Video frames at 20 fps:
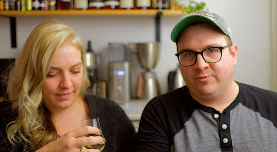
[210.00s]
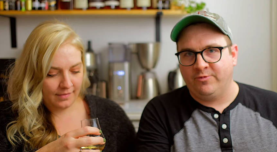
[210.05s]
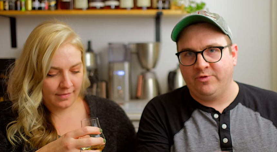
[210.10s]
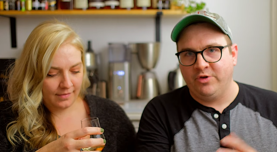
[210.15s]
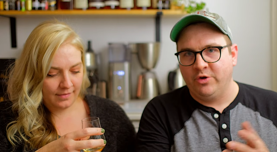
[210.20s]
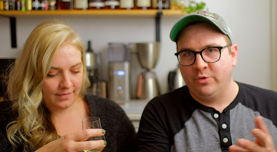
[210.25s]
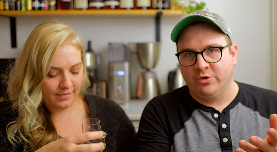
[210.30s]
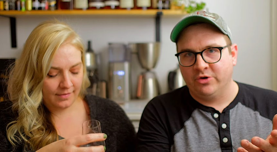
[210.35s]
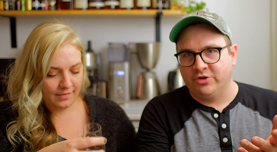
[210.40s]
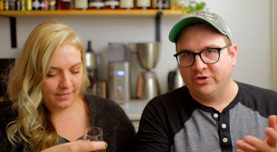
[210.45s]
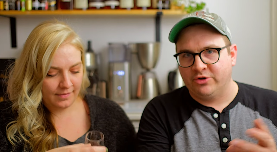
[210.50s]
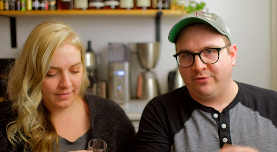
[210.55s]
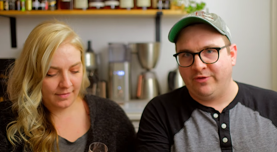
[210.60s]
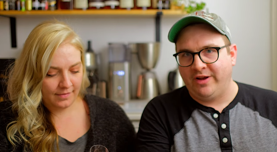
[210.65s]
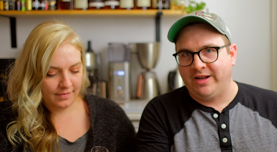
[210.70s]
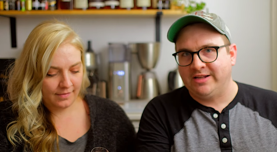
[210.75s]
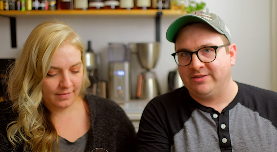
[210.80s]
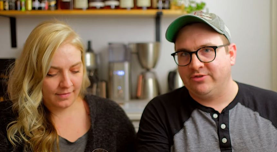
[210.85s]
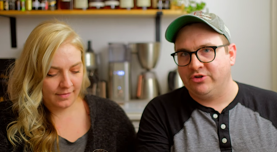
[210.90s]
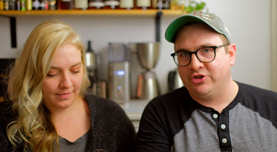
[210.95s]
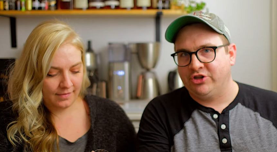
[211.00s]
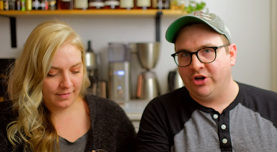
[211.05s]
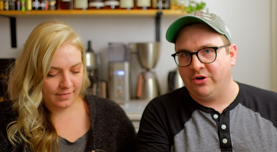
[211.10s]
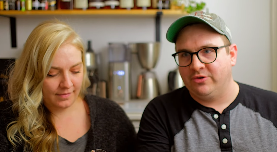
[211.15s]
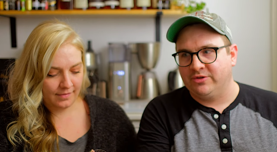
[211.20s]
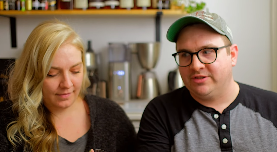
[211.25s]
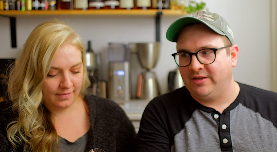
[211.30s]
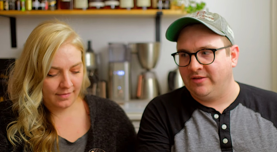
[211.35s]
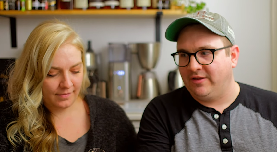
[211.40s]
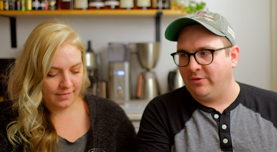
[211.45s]
Speaker 1: viewers or fans of the
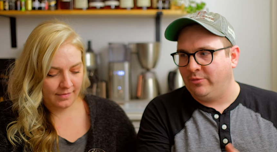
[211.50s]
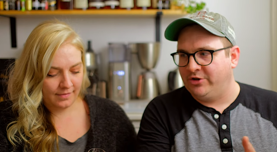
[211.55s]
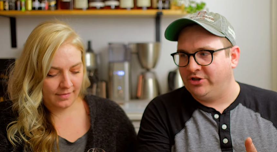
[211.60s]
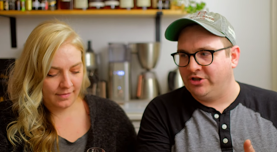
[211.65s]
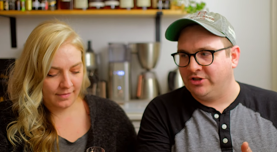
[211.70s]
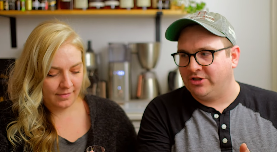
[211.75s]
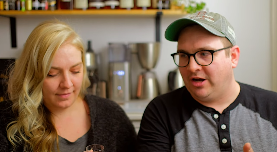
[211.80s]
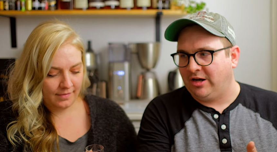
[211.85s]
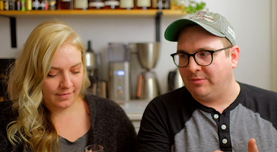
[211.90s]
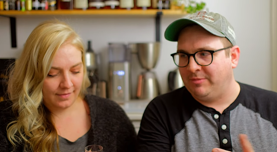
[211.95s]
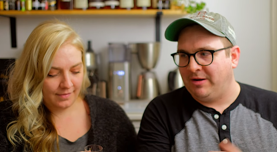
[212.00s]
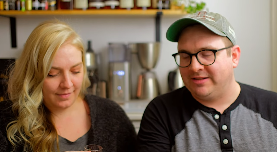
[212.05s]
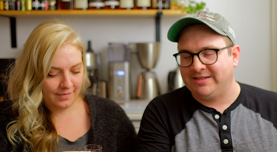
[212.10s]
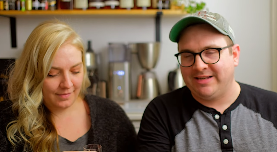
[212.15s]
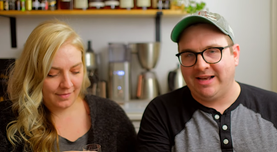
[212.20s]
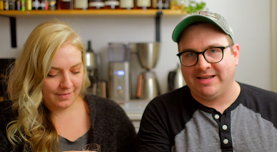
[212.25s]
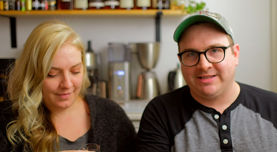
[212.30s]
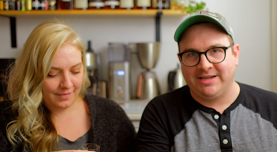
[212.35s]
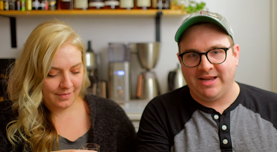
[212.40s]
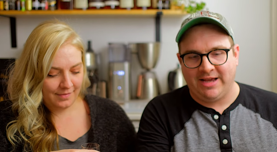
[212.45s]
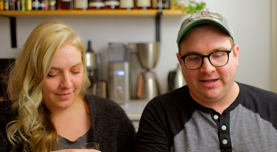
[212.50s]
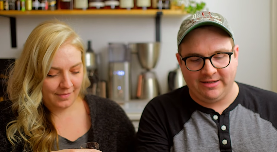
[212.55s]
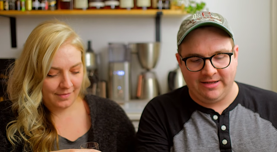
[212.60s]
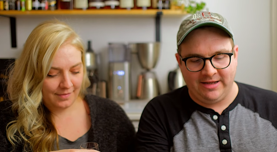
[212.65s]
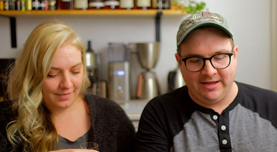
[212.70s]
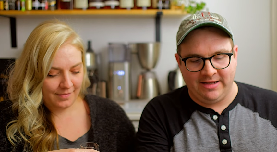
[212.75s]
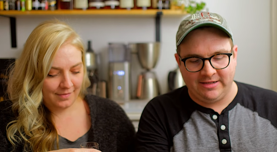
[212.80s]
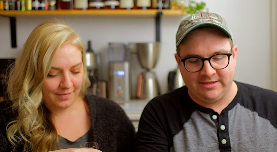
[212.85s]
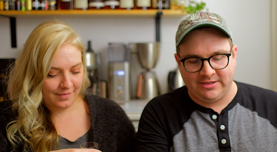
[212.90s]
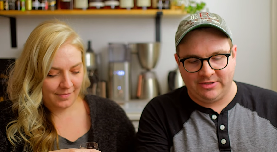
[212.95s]
show said that we should talk about Sassenach,
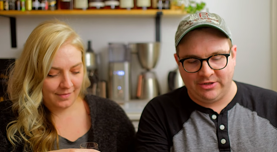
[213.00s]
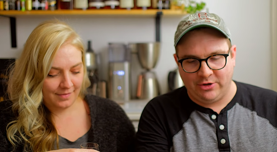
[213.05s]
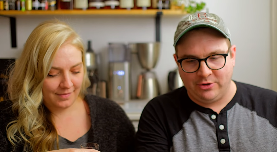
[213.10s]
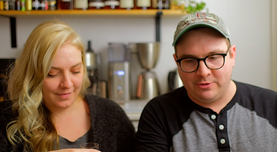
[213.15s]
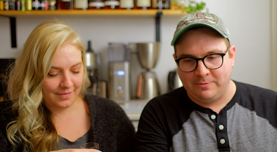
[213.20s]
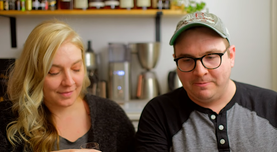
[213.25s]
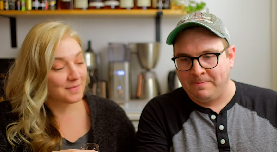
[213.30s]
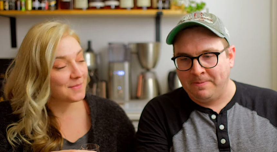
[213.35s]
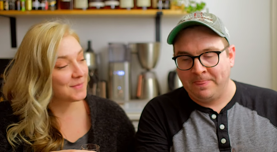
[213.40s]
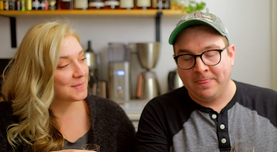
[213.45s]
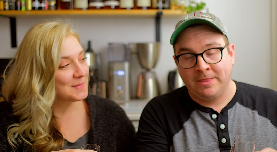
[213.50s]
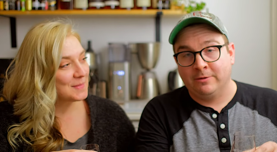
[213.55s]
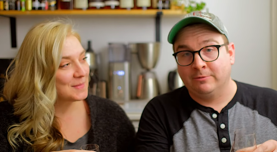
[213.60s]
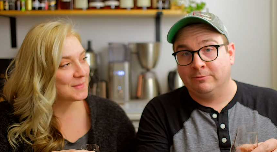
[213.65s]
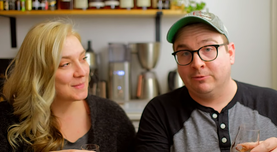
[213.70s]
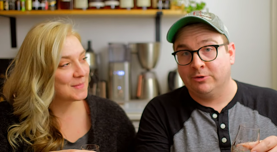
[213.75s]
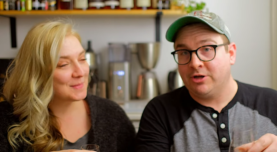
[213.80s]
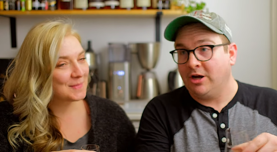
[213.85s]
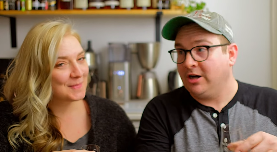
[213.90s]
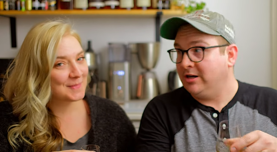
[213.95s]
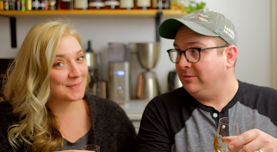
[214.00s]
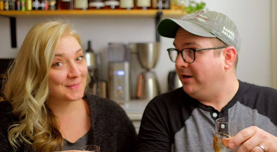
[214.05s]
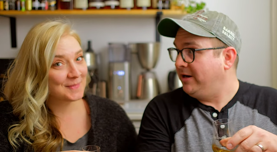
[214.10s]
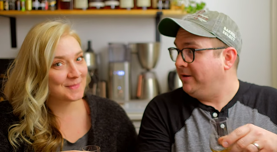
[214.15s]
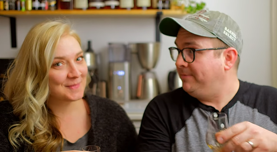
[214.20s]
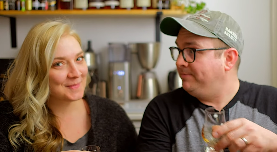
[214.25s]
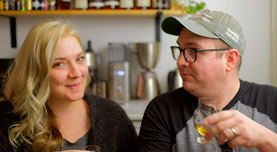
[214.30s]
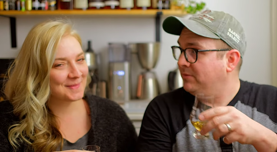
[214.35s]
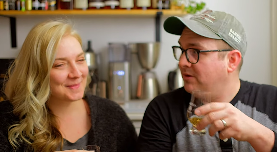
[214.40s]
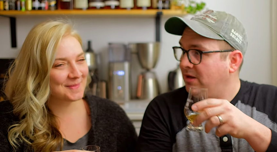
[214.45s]
and so we're talking about
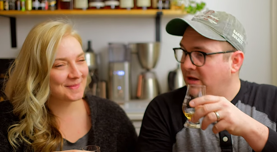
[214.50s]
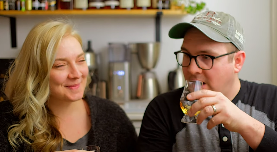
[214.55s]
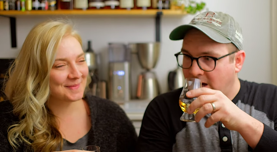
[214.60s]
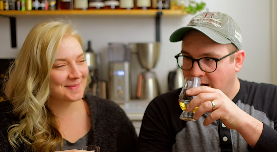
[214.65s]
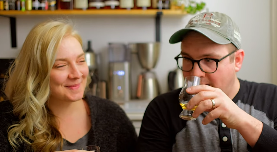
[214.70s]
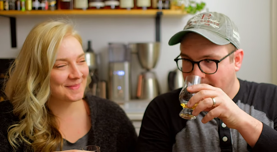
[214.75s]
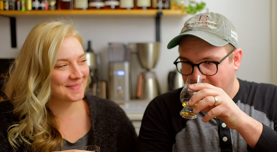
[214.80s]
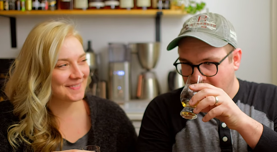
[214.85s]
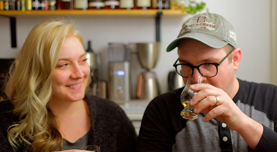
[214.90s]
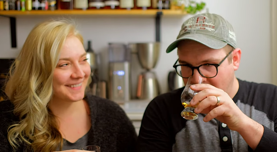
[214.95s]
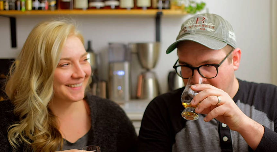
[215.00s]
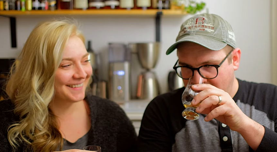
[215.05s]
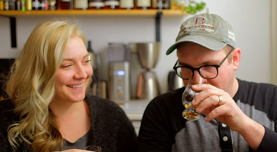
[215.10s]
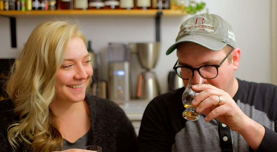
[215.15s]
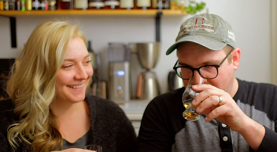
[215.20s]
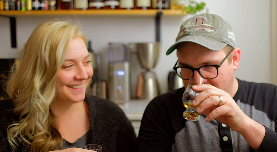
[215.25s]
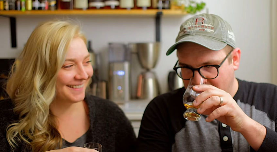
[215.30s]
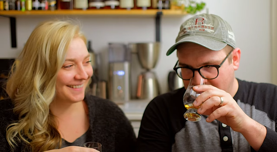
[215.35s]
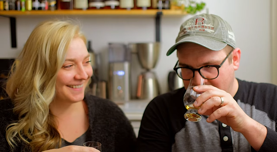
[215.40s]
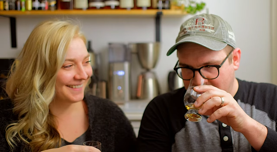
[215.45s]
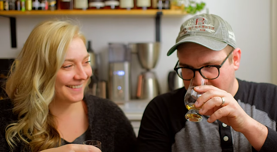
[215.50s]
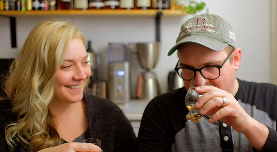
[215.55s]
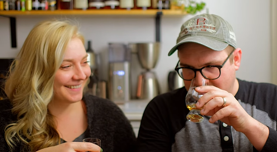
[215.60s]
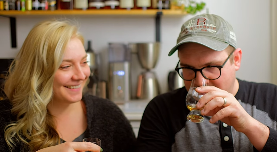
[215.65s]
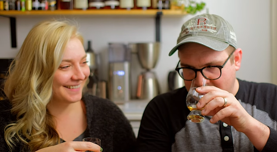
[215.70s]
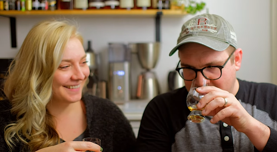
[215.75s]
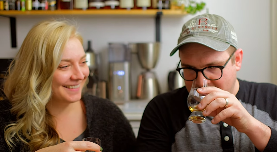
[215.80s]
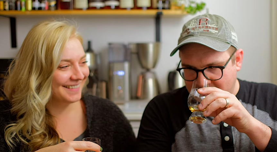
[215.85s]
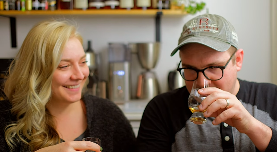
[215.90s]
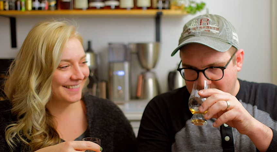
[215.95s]
it. Um,
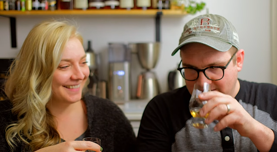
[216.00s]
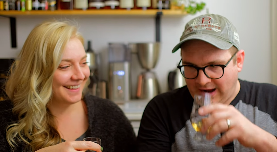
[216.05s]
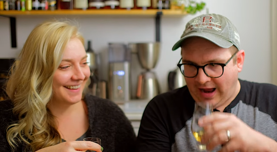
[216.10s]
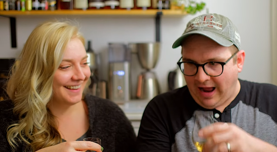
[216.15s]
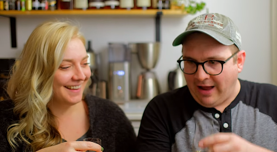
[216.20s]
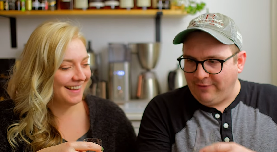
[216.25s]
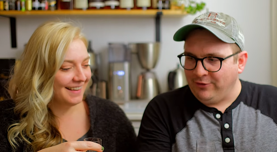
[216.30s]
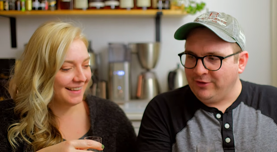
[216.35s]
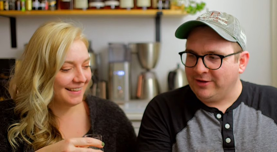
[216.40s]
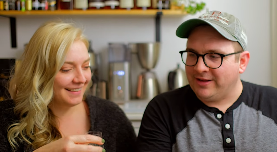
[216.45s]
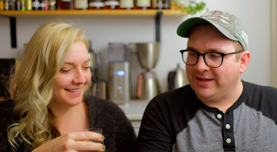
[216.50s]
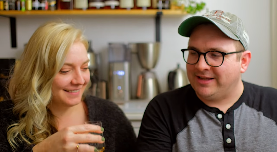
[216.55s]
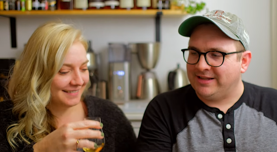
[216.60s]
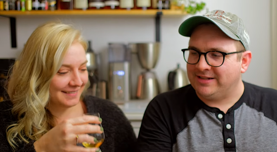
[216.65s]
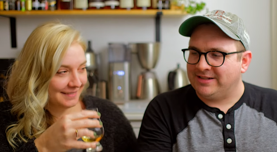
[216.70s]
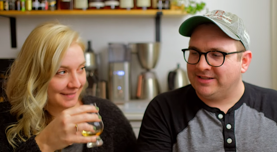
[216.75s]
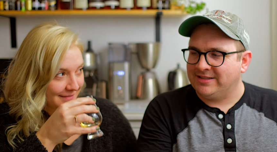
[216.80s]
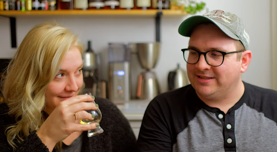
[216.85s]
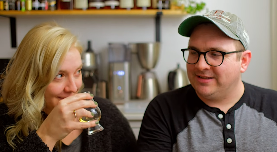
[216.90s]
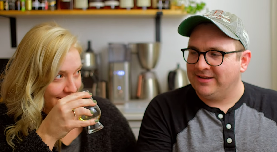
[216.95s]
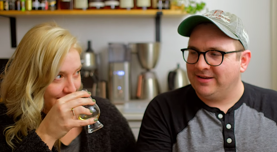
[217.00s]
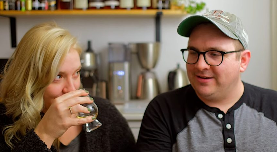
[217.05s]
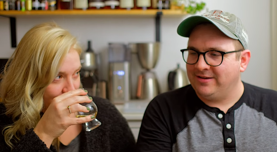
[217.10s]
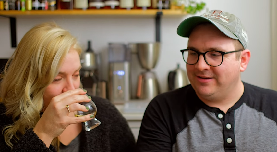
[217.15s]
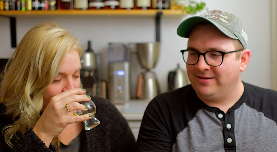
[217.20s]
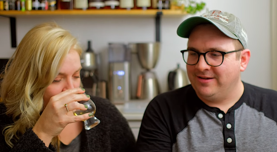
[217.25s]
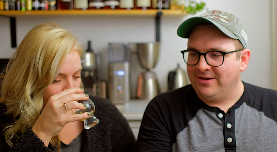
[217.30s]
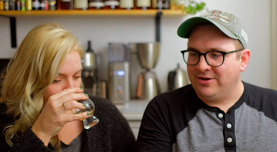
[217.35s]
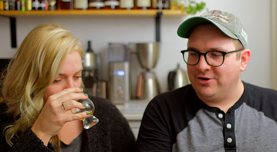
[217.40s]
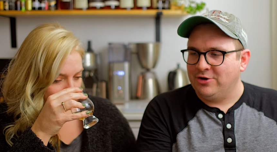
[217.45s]
I feel like it's,
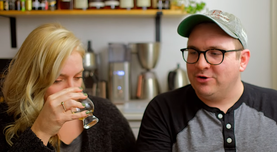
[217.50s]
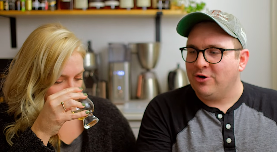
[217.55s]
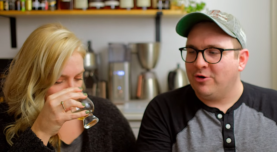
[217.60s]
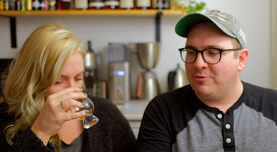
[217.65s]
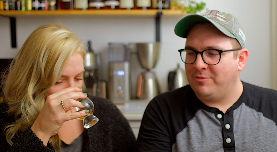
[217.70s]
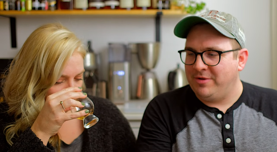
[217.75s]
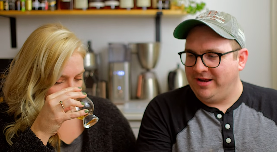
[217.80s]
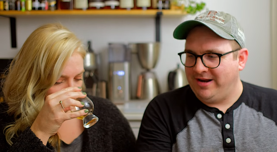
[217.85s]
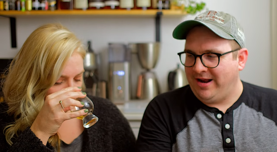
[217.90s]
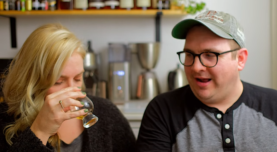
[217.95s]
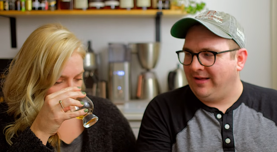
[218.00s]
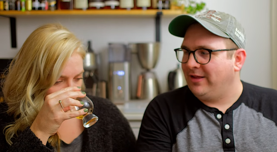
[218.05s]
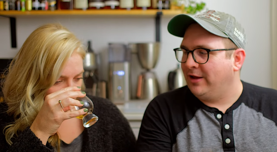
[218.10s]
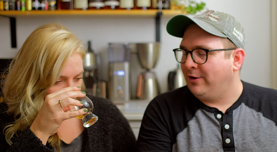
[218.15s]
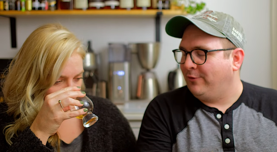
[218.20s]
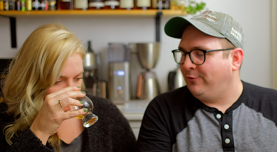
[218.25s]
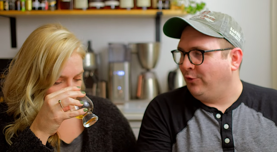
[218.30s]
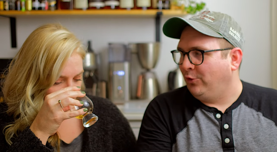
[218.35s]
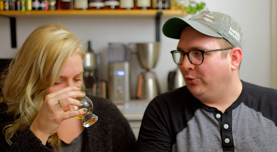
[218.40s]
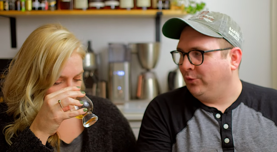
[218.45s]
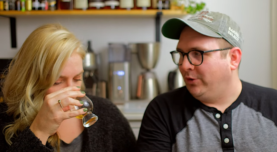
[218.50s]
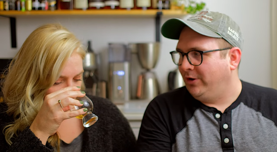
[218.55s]
you know me, and I like Four